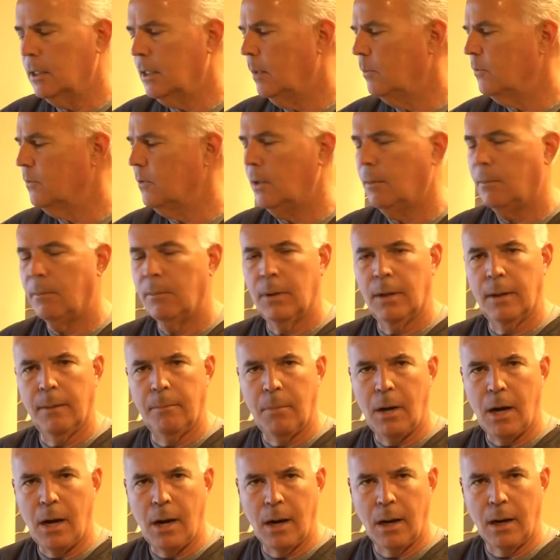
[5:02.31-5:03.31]
It comes in a, a
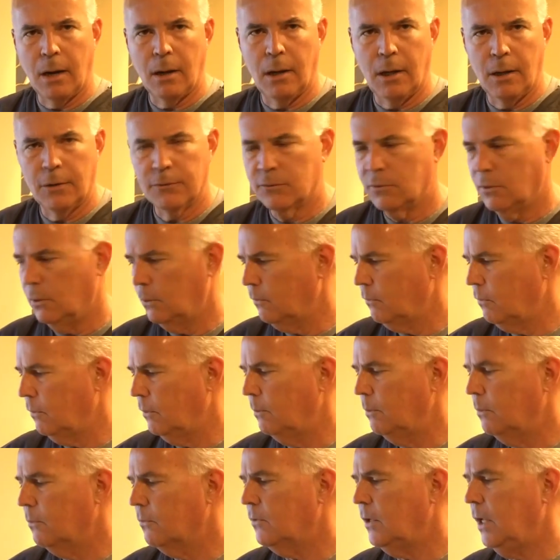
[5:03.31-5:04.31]
bar also, it's
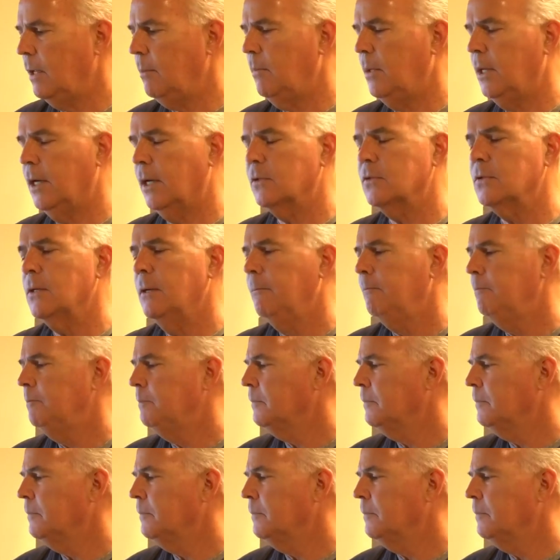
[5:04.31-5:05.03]
the same mix.